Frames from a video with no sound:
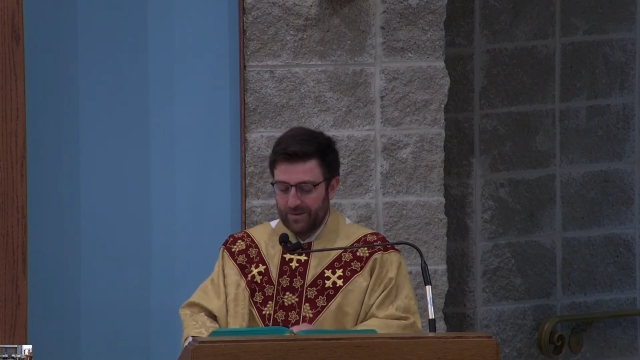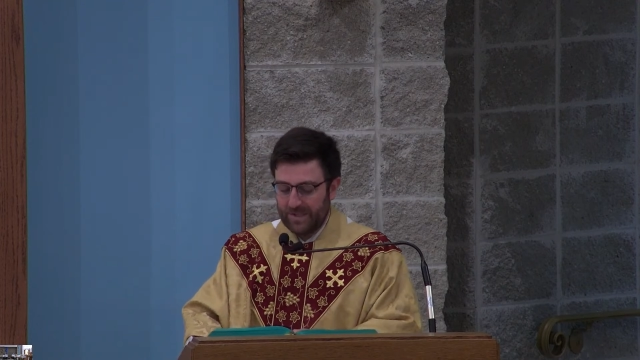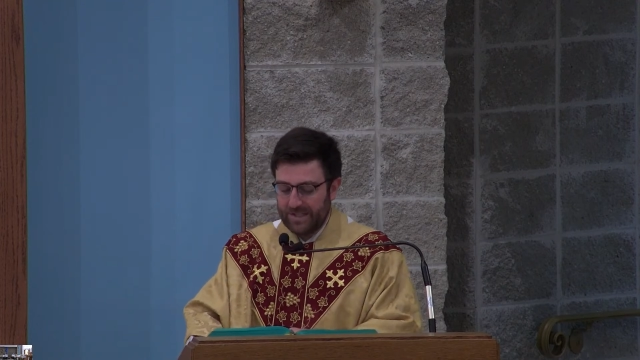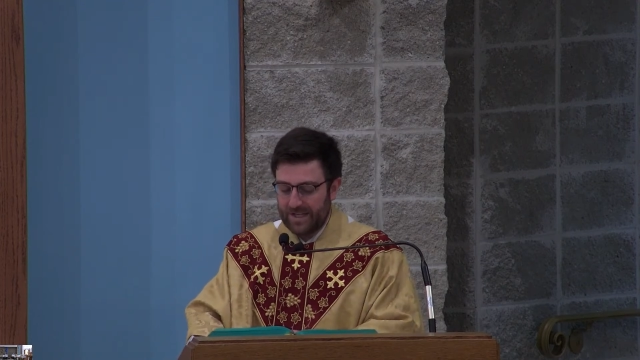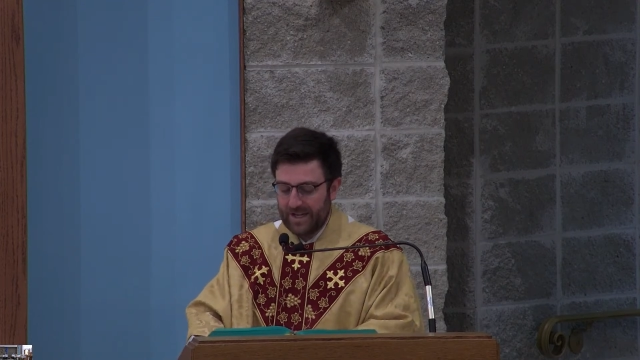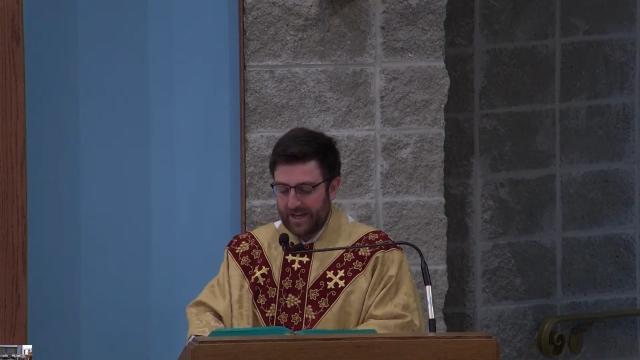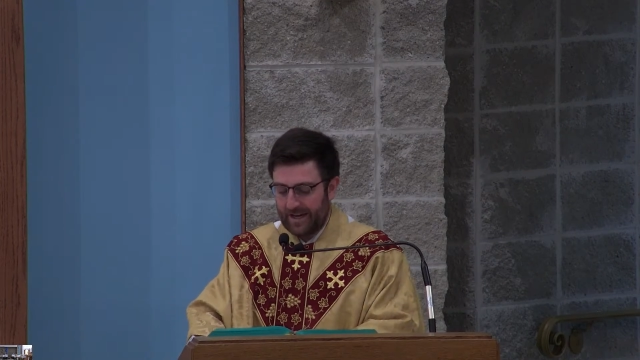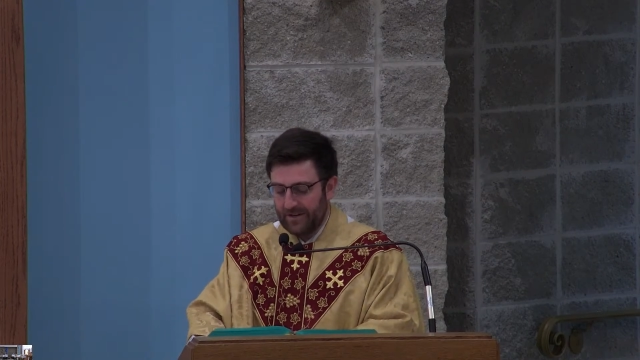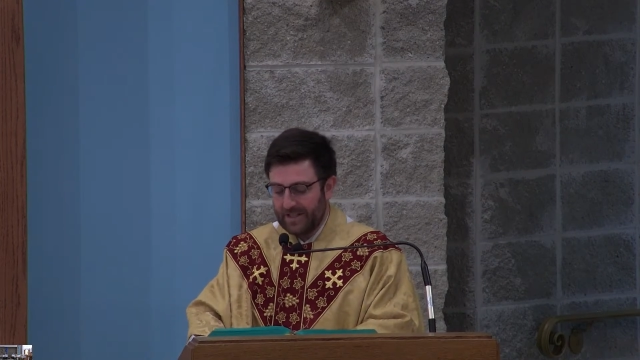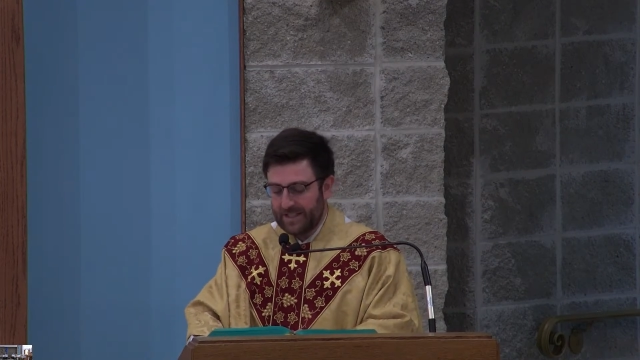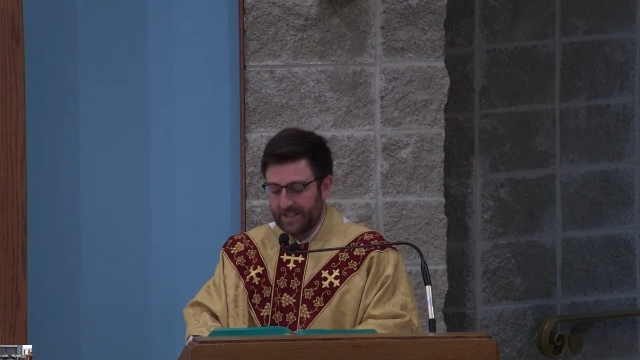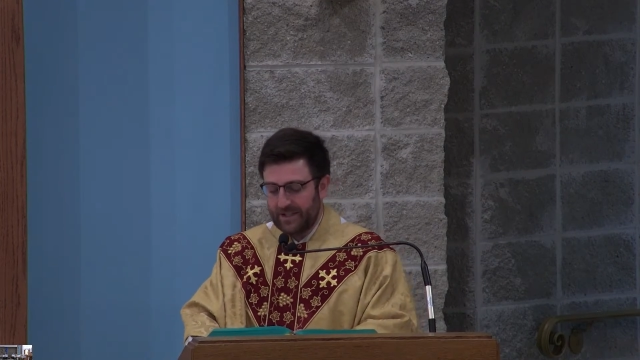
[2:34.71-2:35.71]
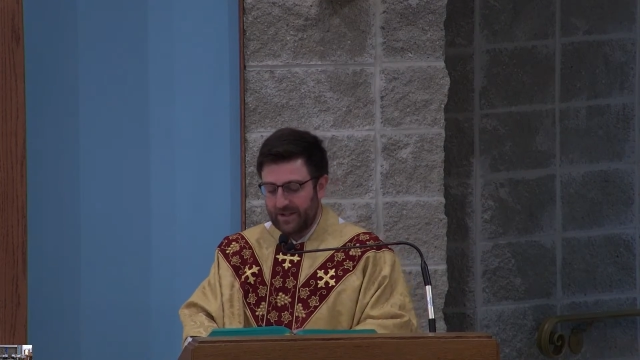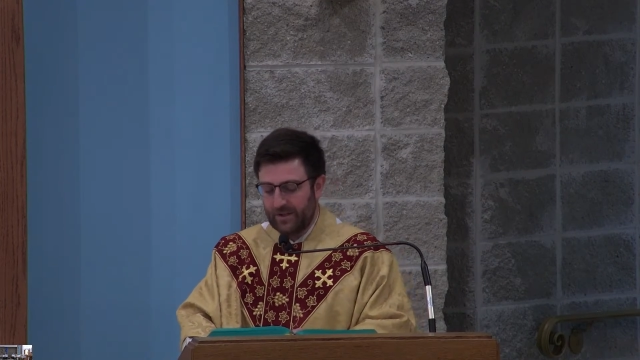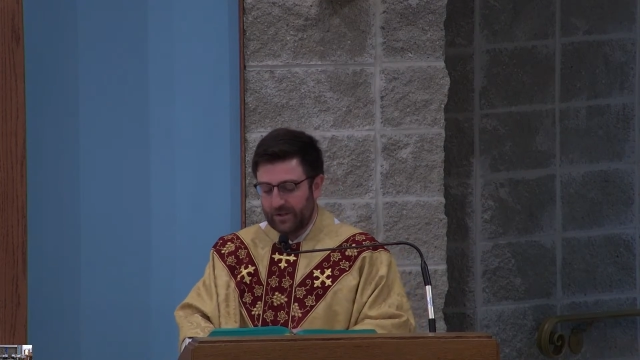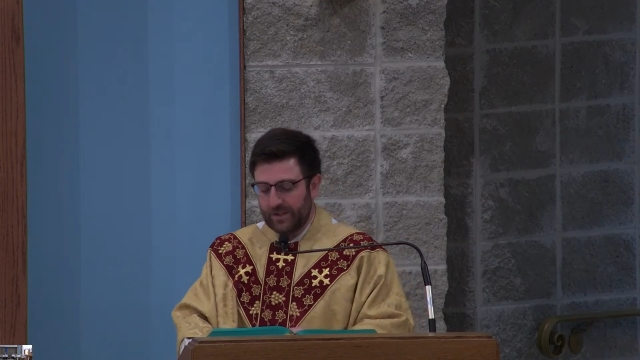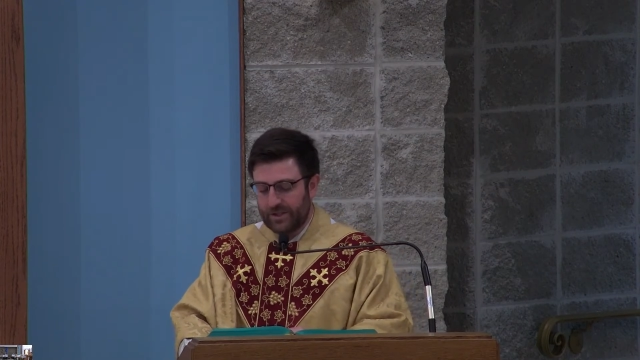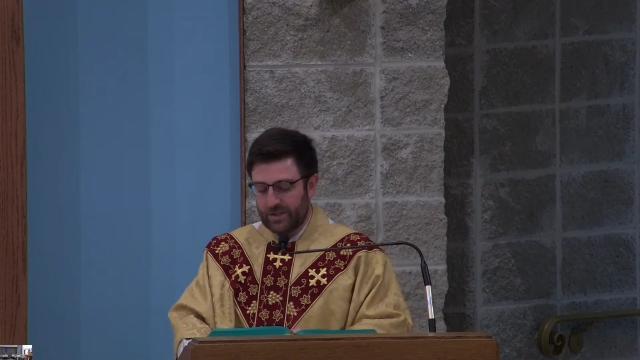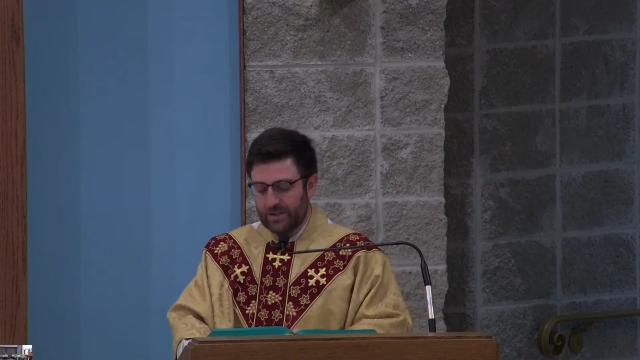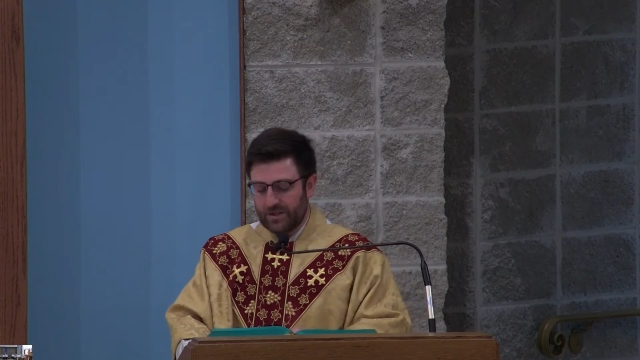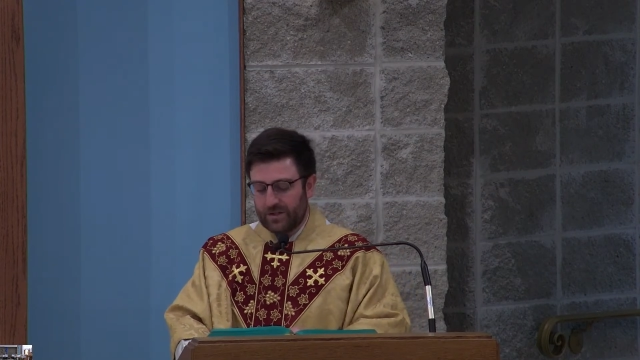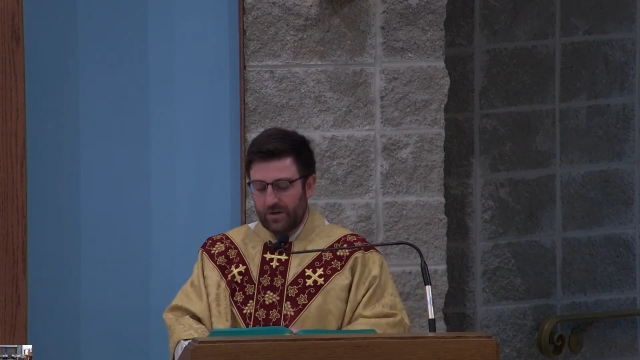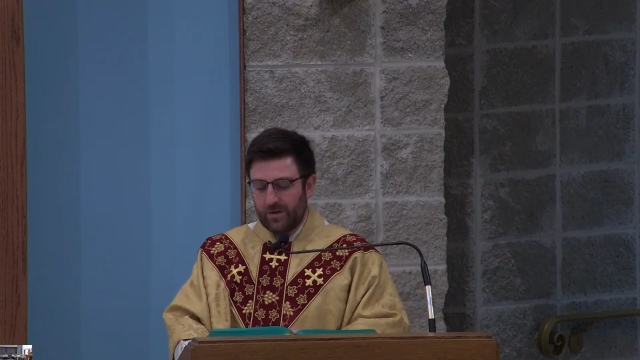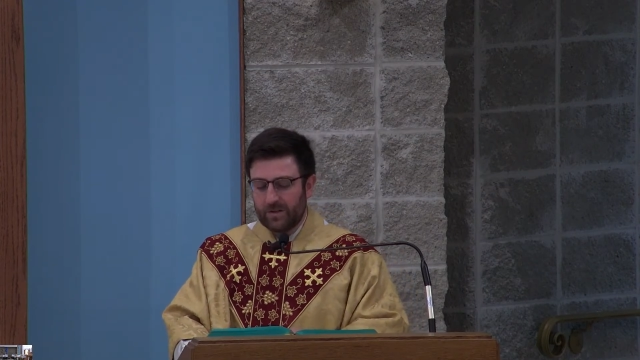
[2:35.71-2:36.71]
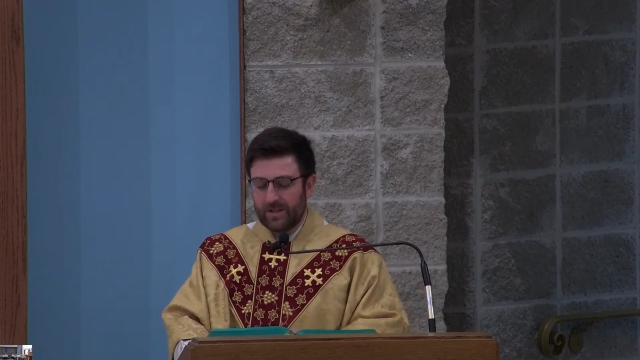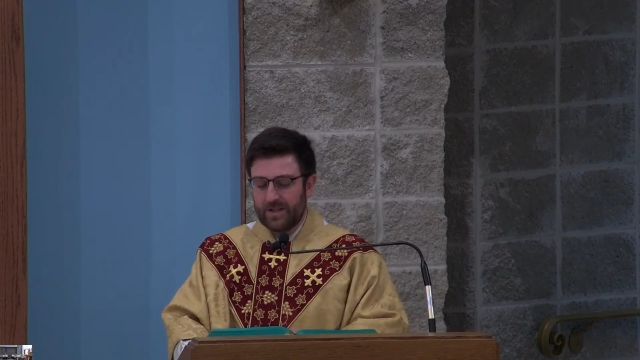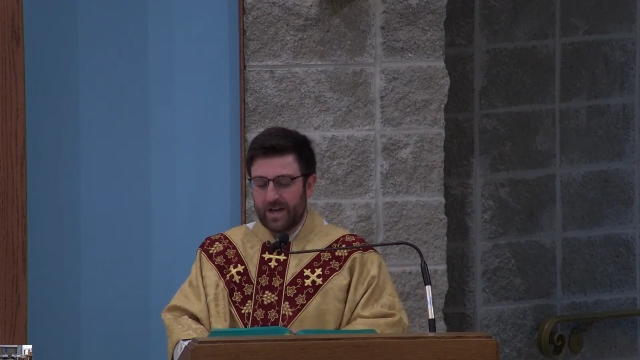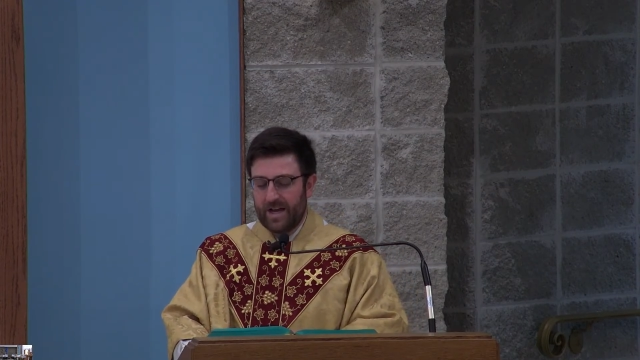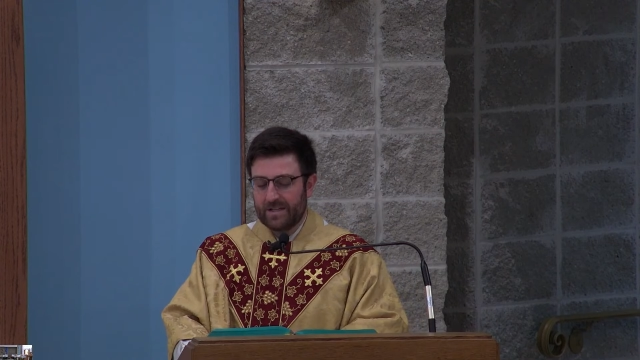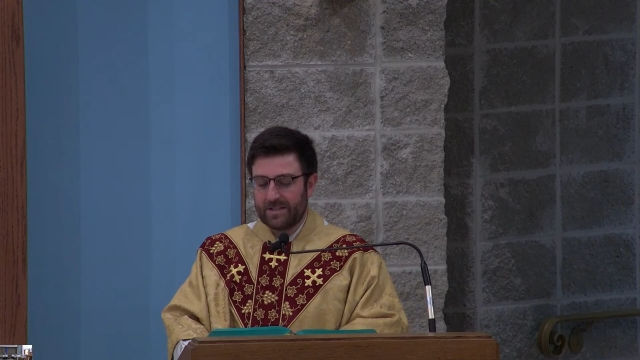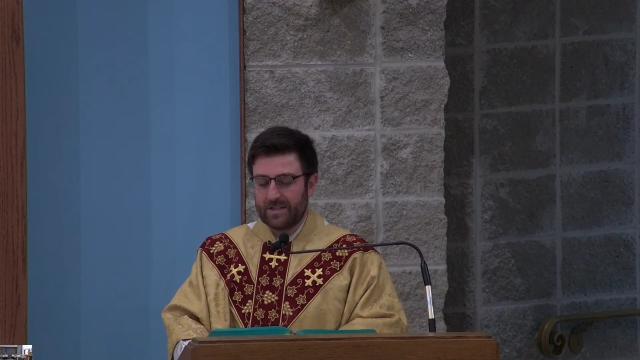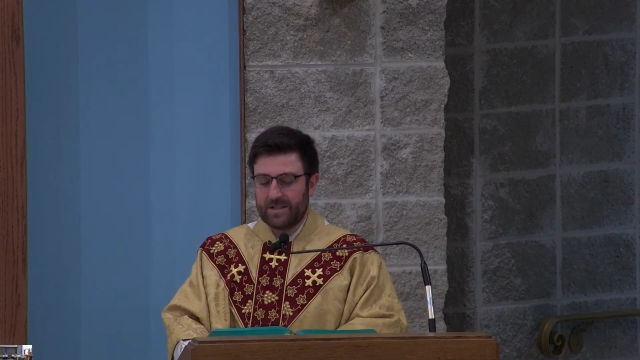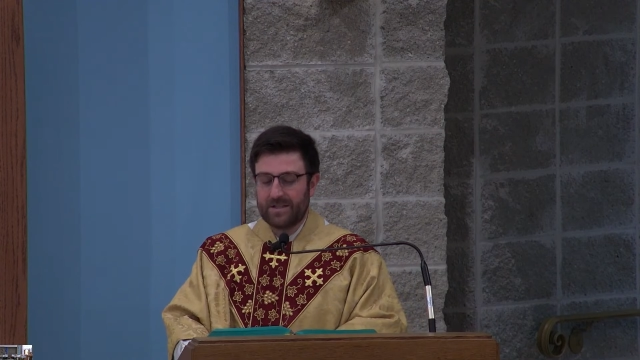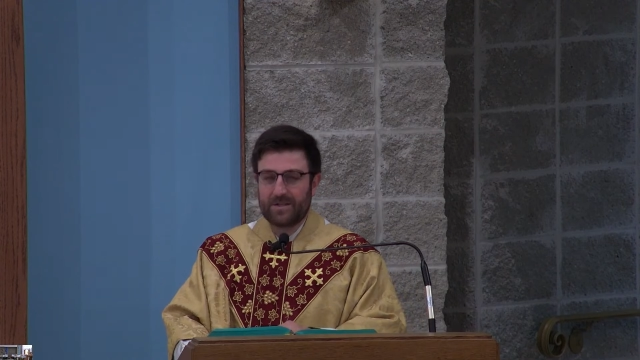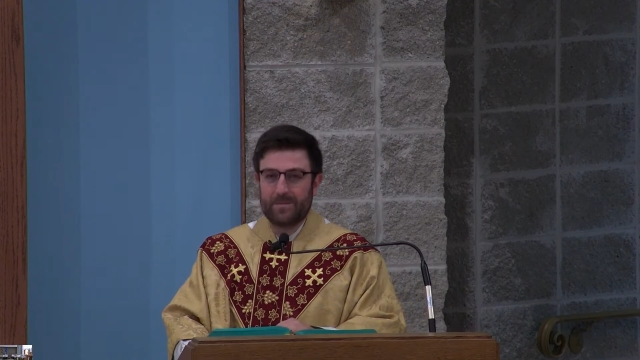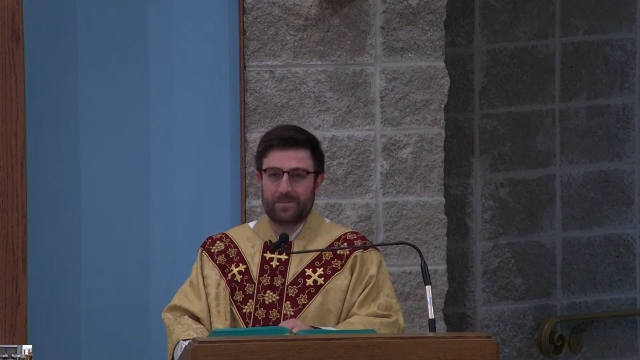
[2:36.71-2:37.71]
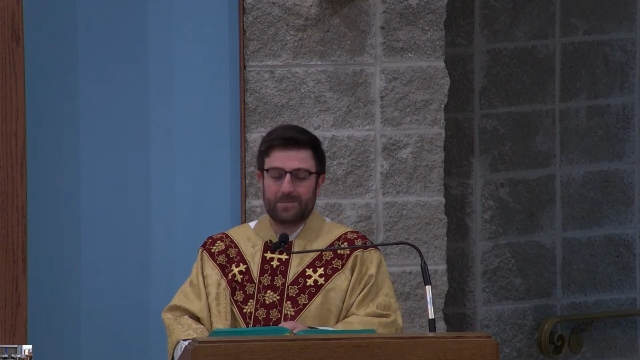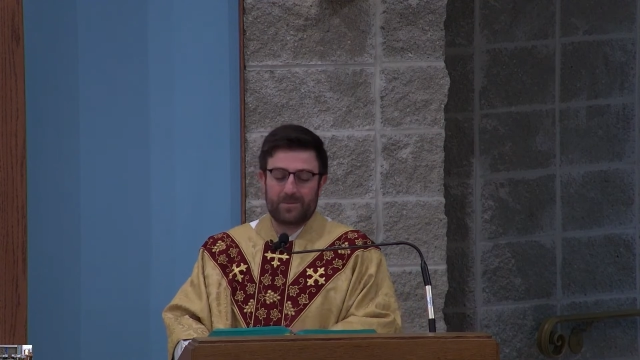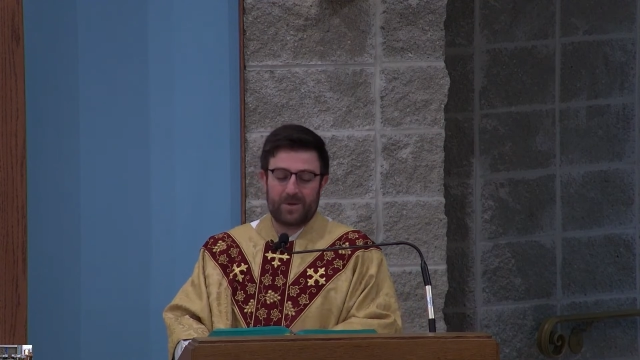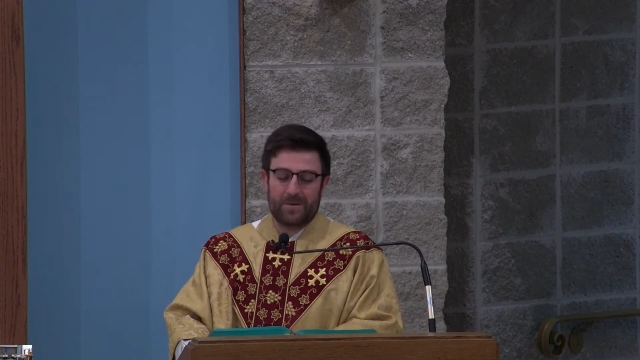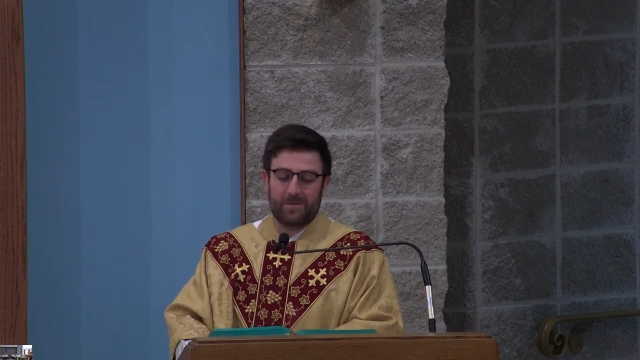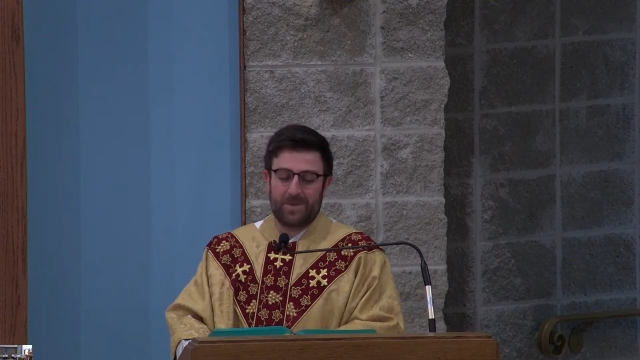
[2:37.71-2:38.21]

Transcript: There was a heresy in the early church called Gnosticism.